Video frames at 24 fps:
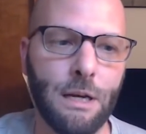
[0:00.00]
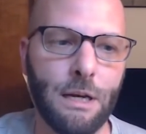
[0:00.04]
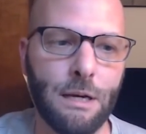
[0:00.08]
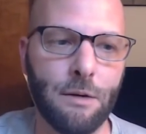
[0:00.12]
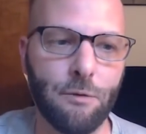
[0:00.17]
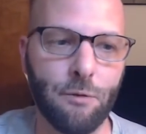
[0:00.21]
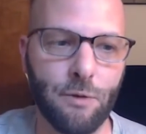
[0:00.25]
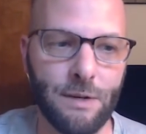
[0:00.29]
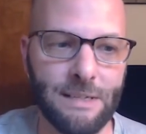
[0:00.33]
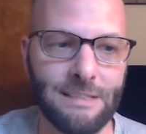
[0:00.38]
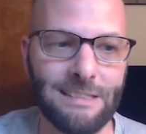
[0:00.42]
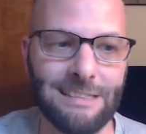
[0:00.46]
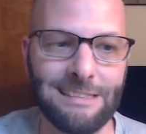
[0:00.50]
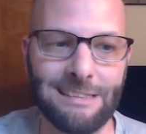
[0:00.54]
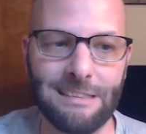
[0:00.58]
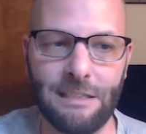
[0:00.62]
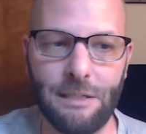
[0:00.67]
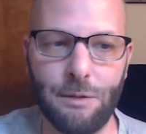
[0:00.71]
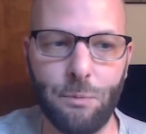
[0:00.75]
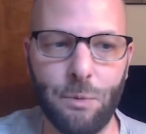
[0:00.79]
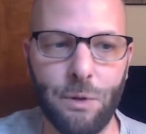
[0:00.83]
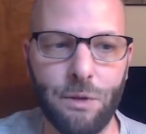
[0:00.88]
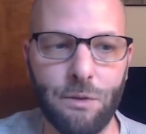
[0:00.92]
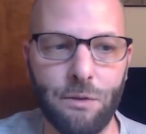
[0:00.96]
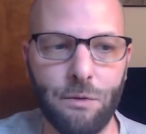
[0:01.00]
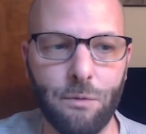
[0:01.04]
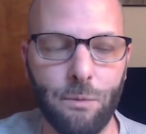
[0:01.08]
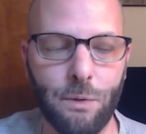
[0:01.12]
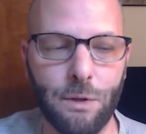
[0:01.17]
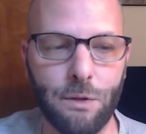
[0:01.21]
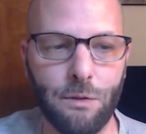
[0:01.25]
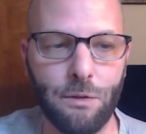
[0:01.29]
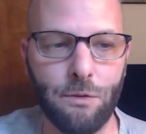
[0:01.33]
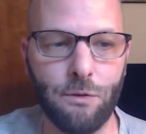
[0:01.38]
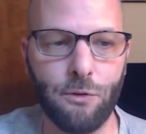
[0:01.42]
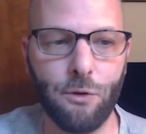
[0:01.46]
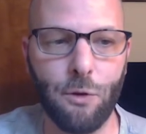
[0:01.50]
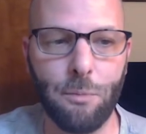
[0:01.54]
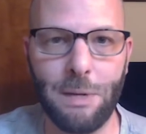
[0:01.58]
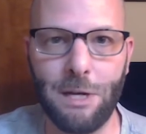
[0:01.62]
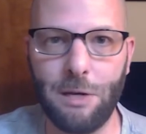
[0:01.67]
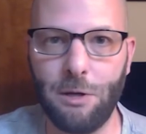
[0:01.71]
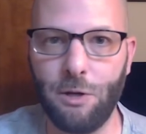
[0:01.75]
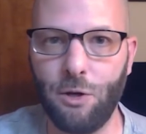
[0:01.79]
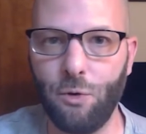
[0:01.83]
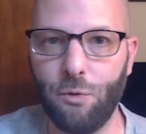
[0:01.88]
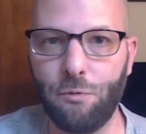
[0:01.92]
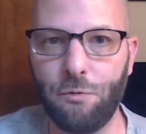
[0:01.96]
uh, recently with with so
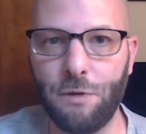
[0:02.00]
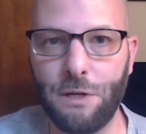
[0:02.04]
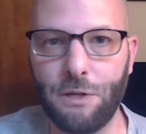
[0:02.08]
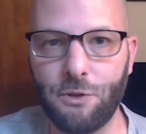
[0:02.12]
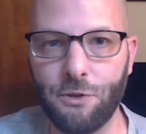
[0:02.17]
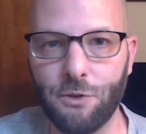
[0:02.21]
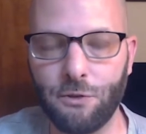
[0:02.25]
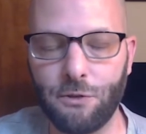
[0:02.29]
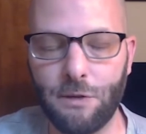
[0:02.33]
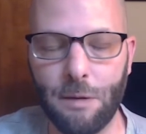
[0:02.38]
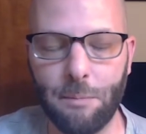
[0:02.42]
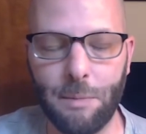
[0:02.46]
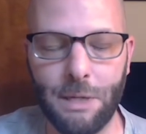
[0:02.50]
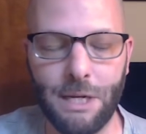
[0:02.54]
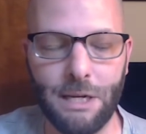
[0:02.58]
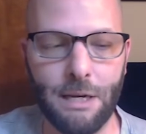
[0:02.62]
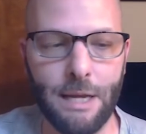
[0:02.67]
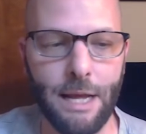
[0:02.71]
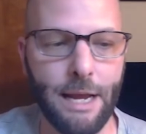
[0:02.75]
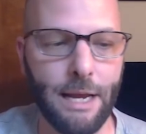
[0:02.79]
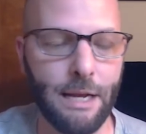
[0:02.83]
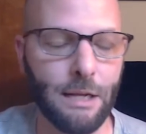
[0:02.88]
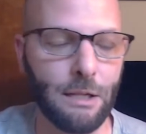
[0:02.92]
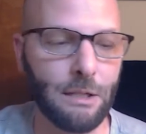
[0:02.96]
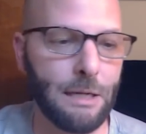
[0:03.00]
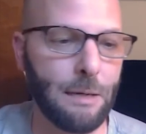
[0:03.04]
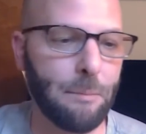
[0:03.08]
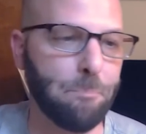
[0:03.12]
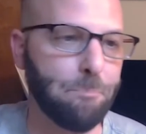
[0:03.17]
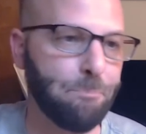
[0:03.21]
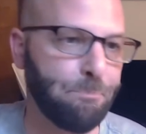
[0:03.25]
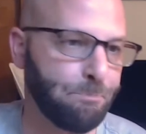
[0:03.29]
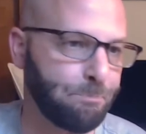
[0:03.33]
many new features coming into ALM.